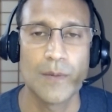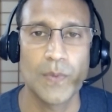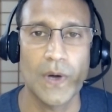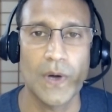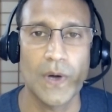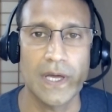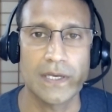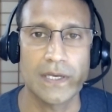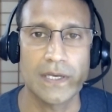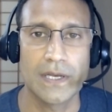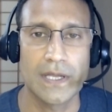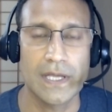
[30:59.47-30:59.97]

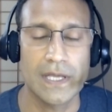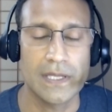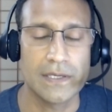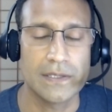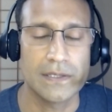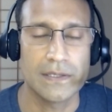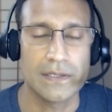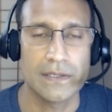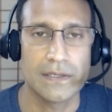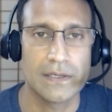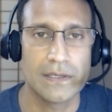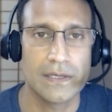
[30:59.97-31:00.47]
But
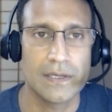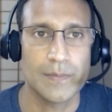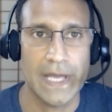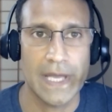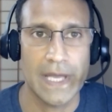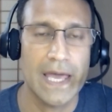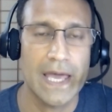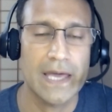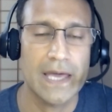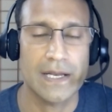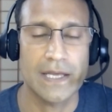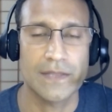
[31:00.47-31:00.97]
in my
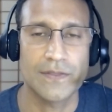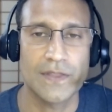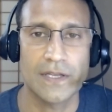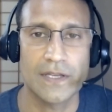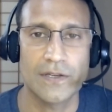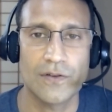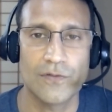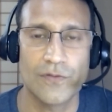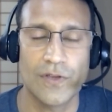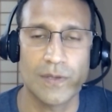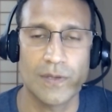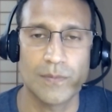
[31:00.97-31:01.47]
head, I
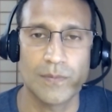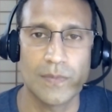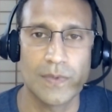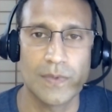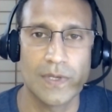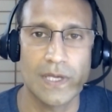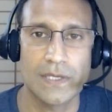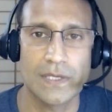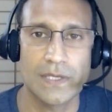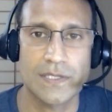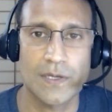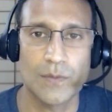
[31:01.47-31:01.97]
think of him
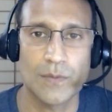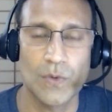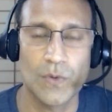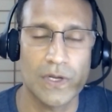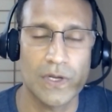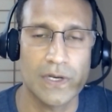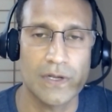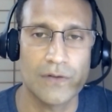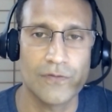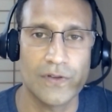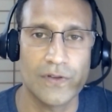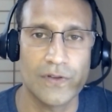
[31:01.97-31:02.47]
as
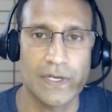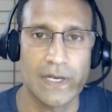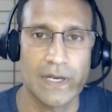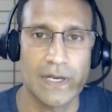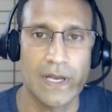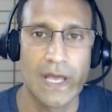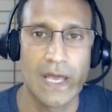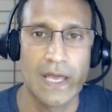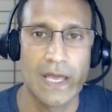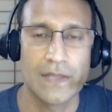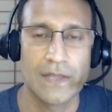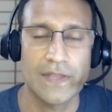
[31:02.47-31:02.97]
somewhat of the